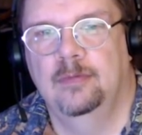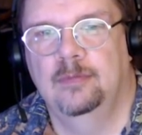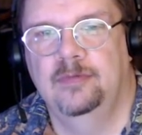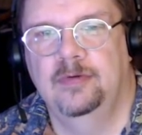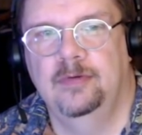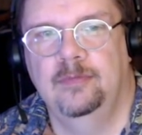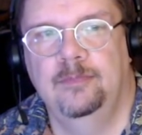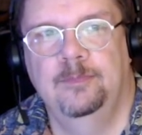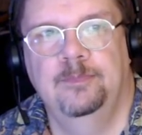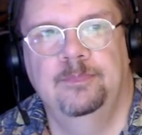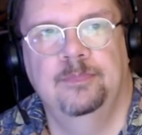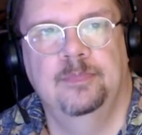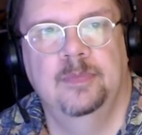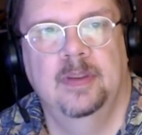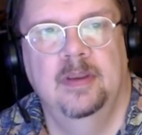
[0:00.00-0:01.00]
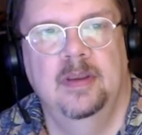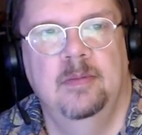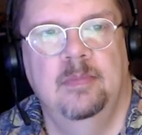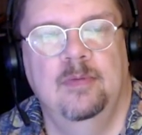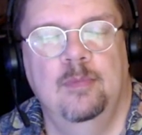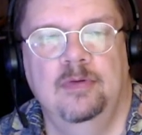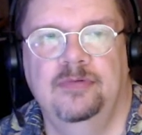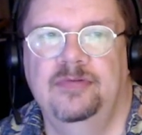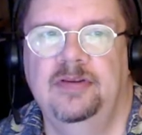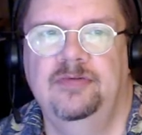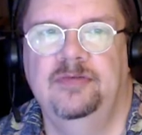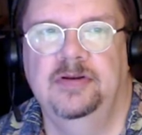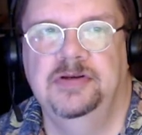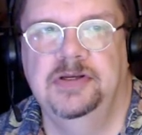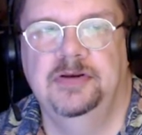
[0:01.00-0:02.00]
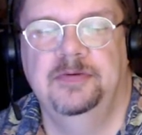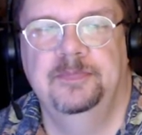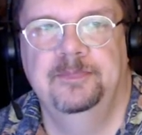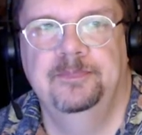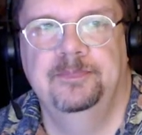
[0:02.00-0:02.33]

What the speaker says: or 2. But what's this digit?